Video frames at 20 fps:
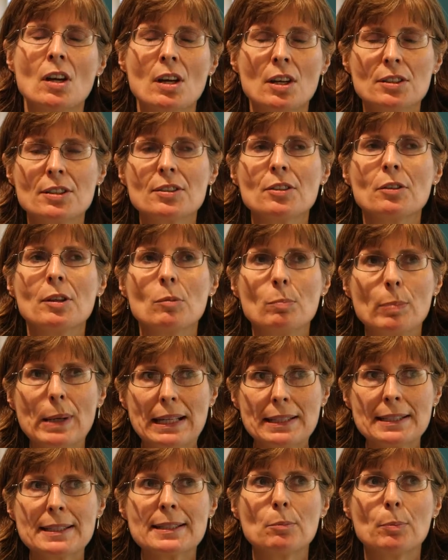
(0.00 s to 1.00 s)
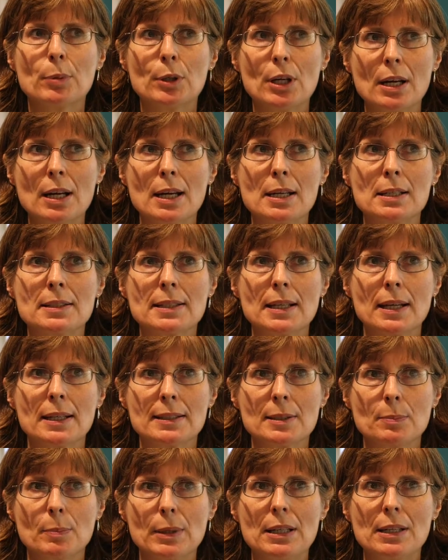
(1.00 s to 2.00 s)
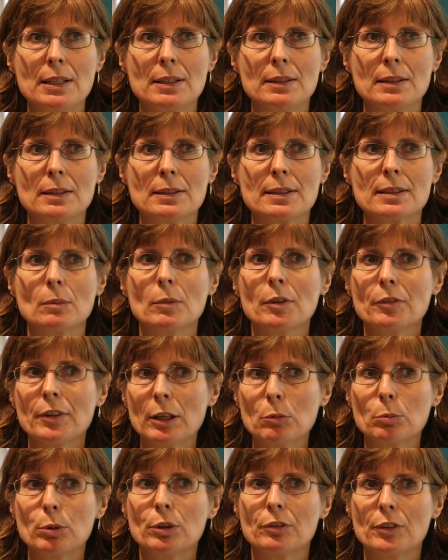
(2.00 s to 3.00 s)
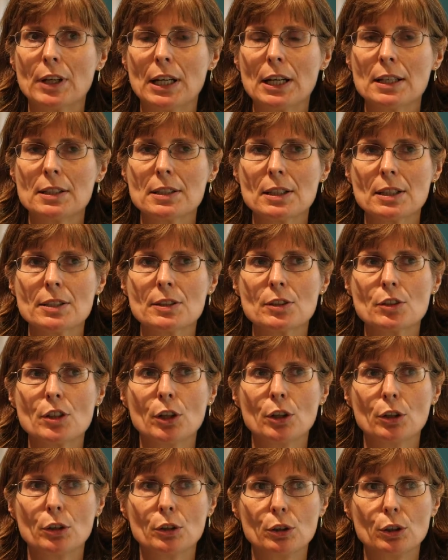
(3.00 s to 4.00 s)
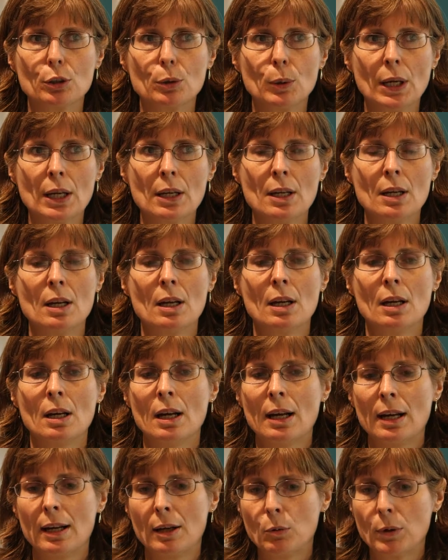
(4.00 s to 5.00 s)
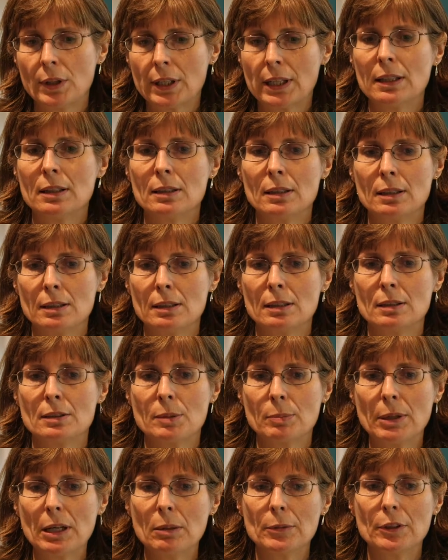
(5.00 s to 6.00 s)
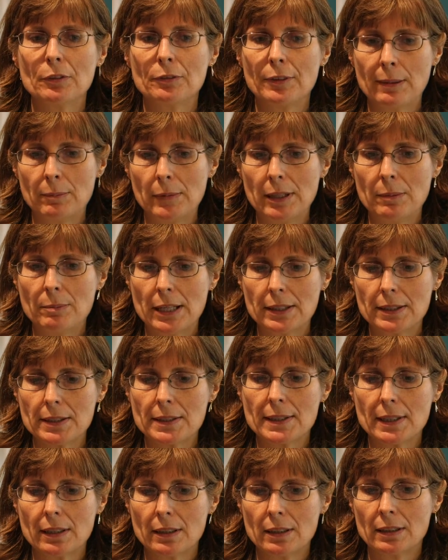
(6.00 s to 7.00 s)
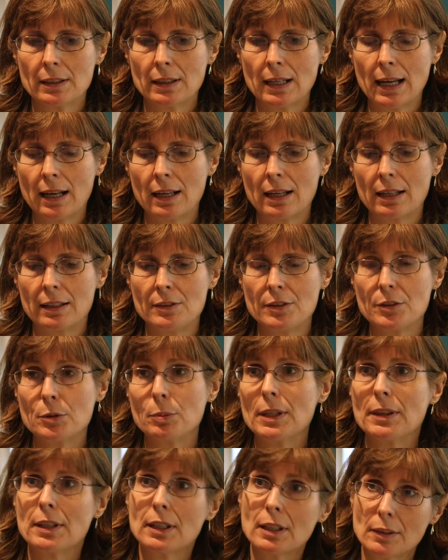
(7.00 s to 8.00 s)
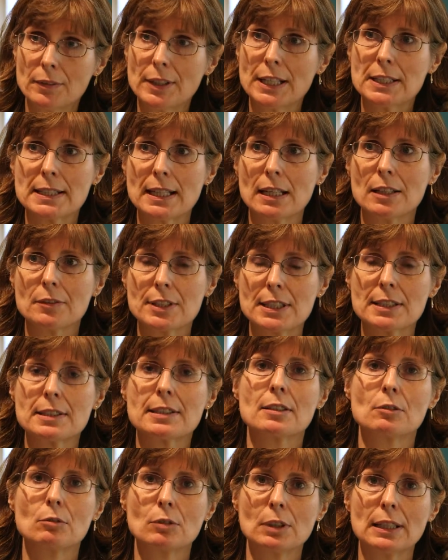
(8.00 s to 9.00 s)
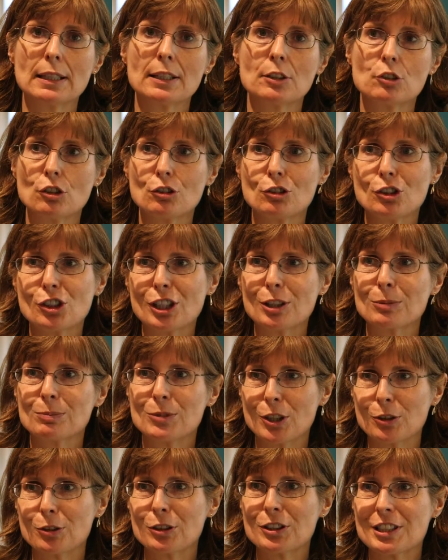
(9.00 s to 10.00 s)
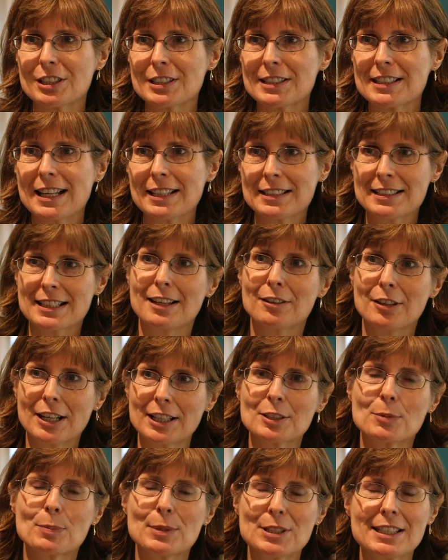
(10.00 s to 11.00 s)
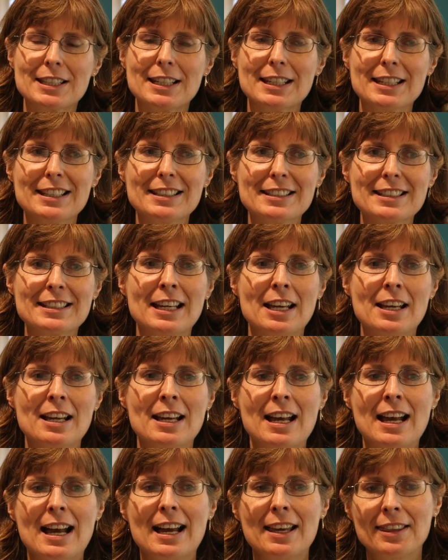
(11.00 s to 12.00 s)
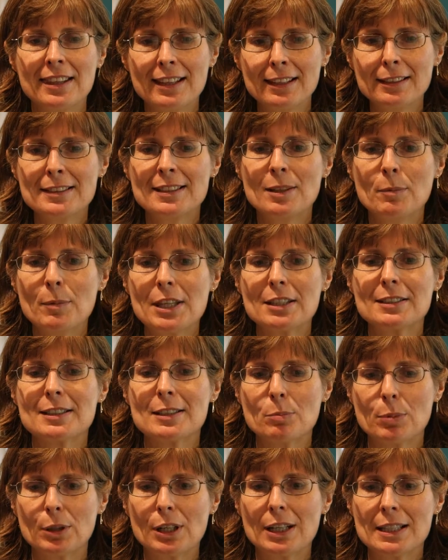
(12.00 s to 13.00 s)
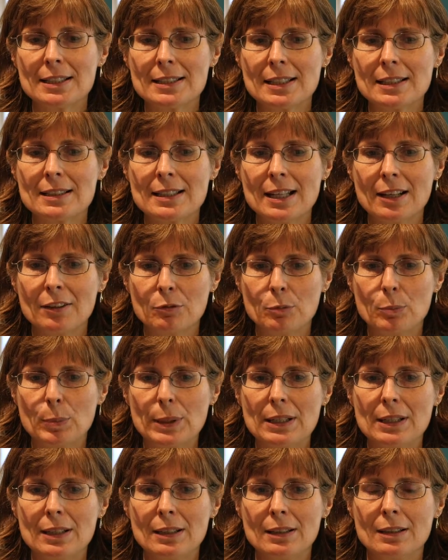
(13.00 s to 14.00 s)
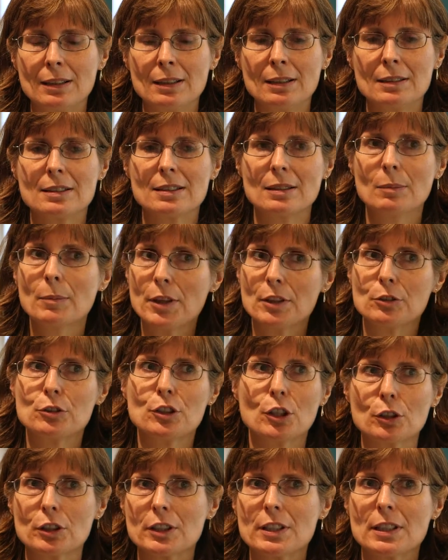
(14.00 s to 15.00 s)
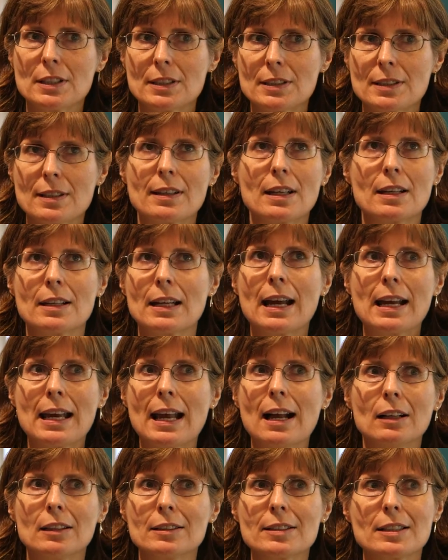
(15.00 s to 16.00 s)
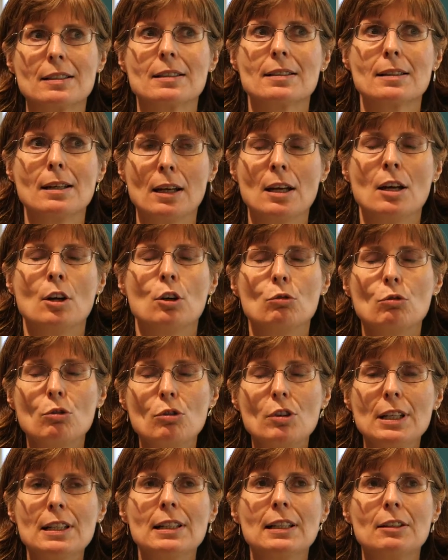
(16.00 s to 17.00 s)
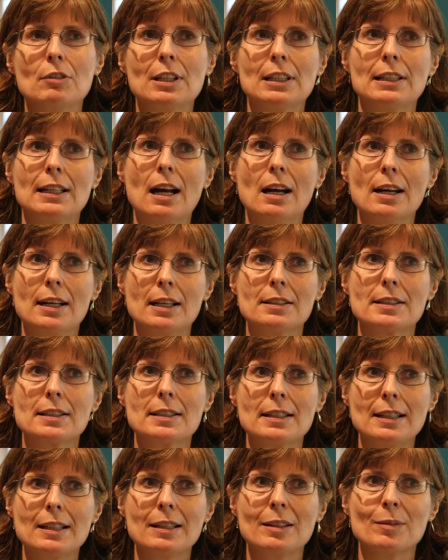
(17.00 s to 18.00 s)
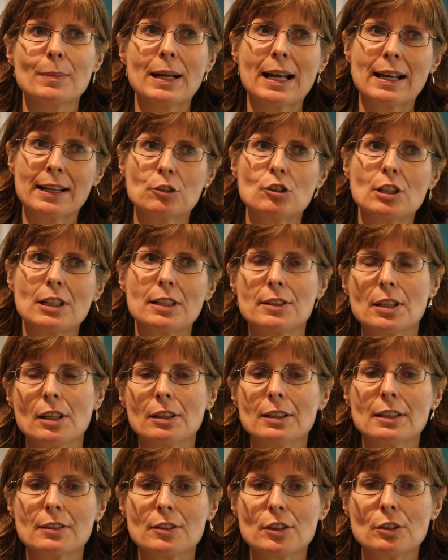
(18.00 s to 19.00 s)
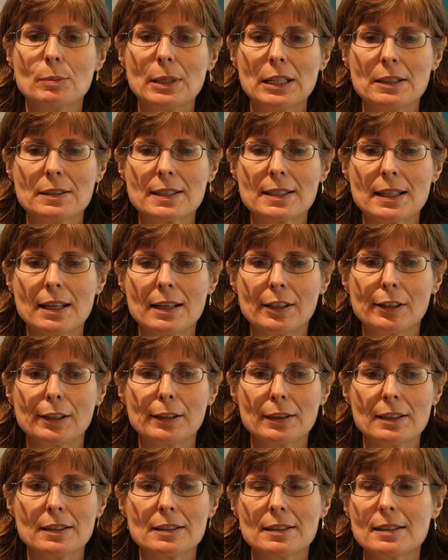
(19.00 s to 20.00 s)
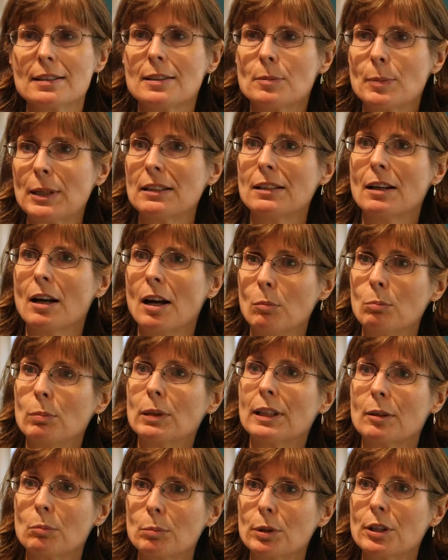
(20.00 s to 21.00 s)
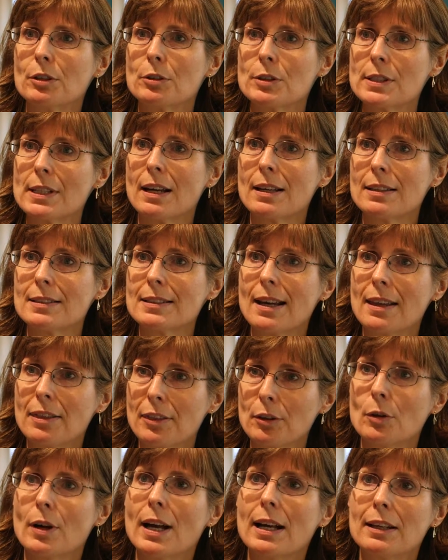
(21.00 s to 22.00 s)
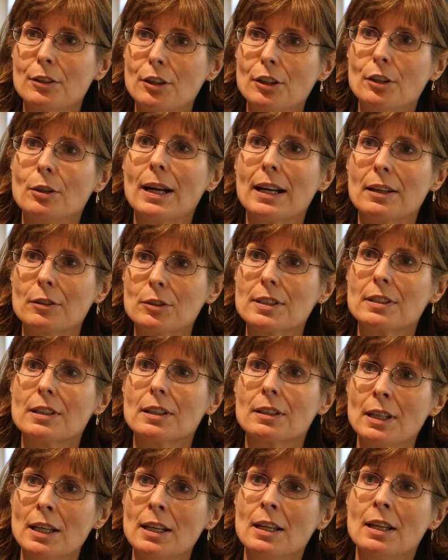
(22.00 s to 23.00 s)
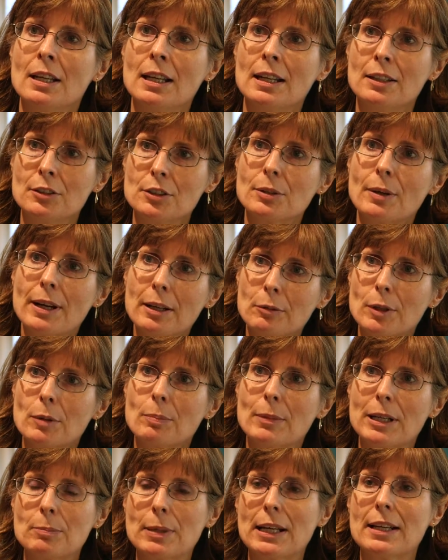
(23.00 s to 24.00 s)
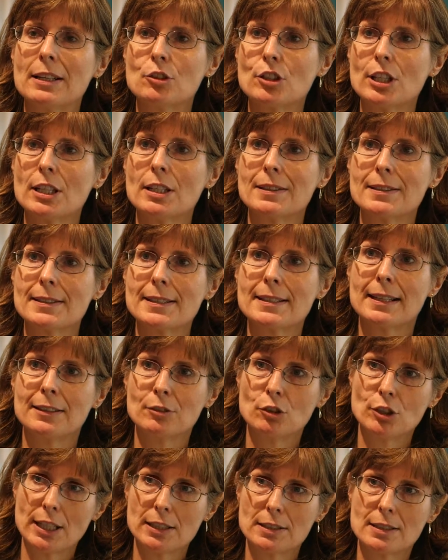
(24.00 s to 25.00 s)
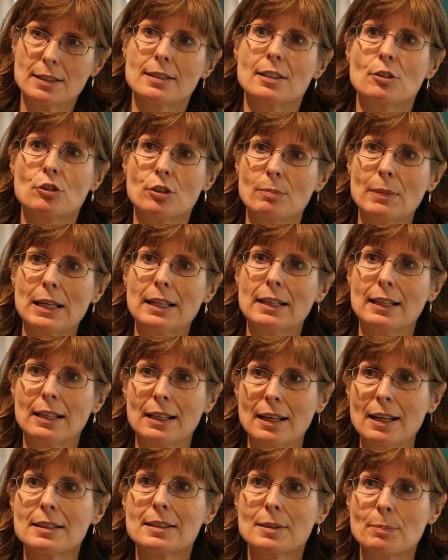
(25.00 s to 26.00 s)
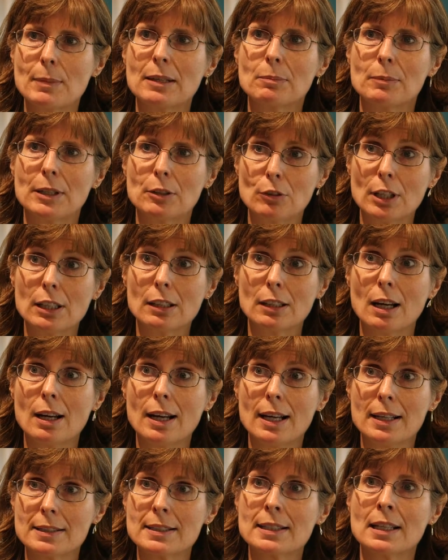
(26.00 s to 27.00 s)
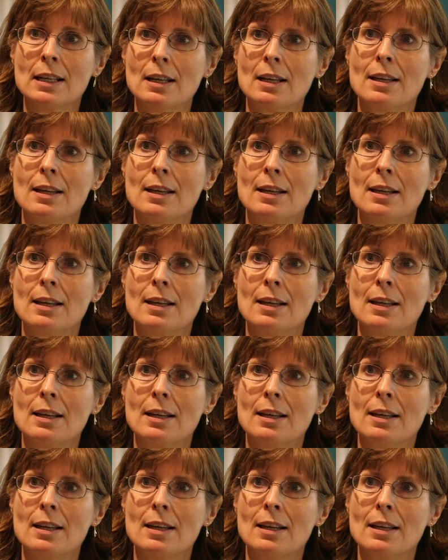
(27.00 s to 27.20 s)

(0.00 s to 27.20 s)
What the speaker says: So the best surprise has been some of our providers who I work in Department of Family Medicine, and we think of ourselves as the relationship doctors. That's our expertise. I think some of the surprises have been some of the doctors that I held in really, really high esteem actually turning to me and saying, this has been a humbling process. I thought I knew how to interact with my patients, and shared decision making has made me realize